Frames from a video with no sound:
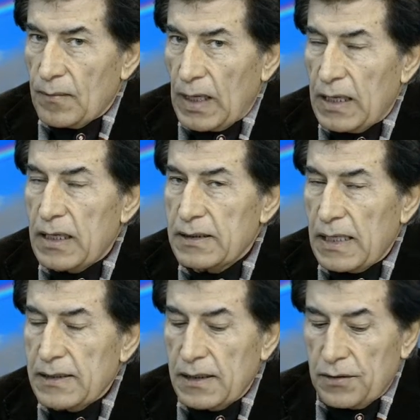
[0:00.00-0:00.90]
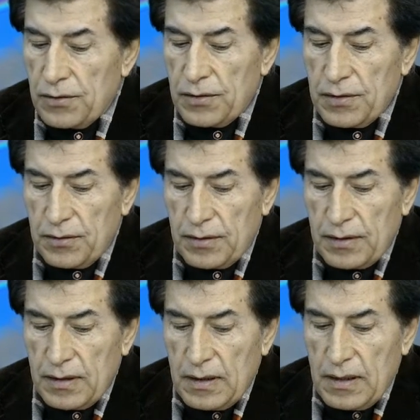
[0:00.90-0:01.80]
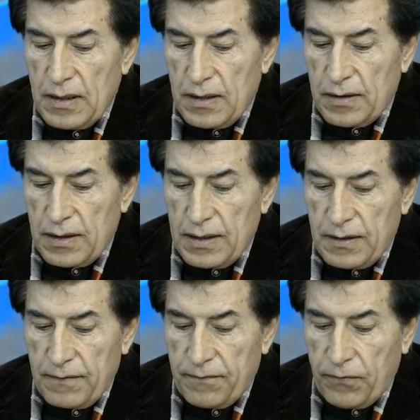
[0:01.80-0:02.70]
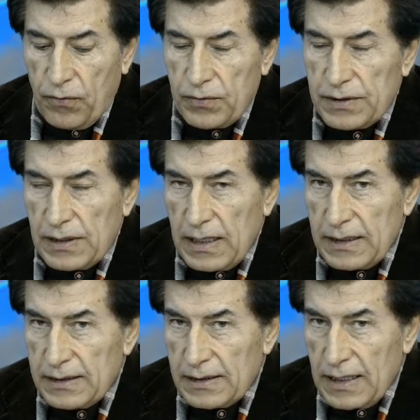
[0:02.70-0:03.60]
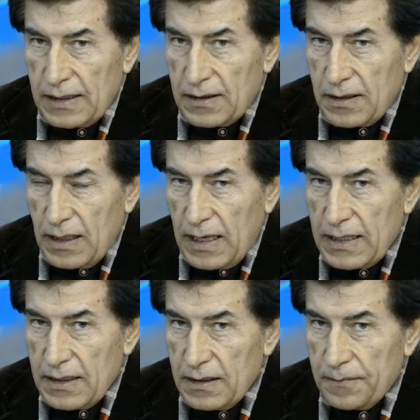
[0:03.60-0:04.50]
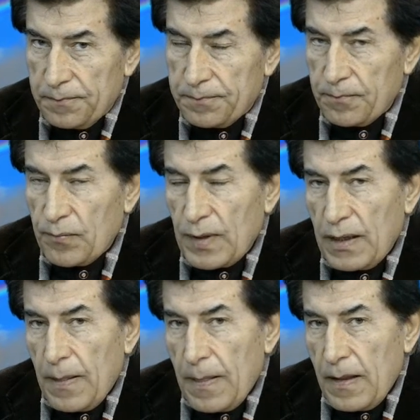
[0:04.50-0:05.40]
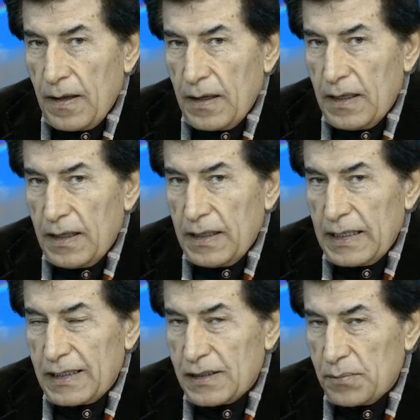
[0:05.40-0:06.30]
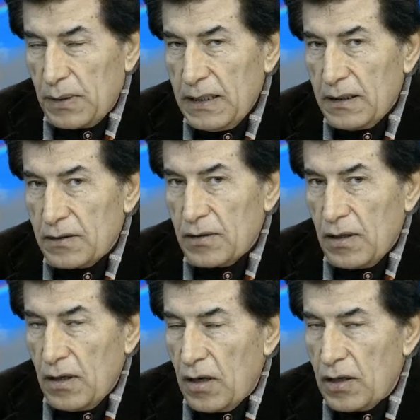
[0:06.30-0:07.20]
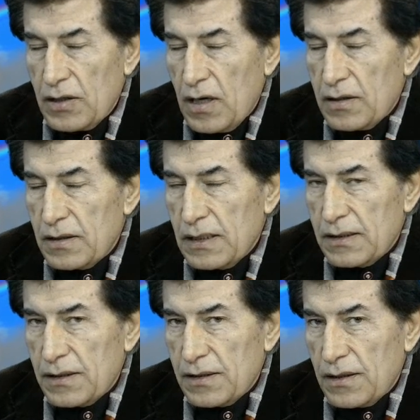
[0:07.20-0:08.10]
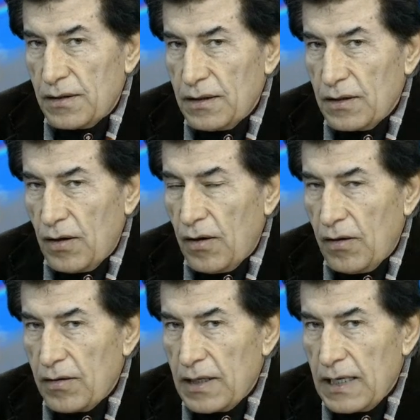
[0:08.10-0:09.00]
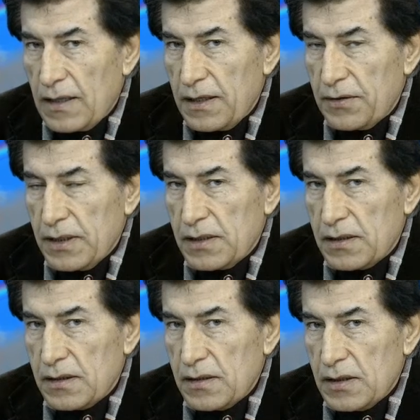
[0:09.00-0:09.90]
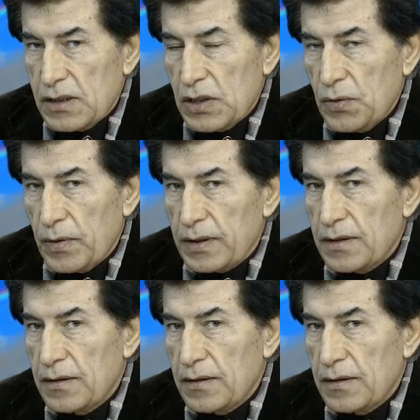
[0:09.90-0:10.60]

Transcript: And as I said earlier, the four sides that I uh, explained are not necessarily all that there is to it.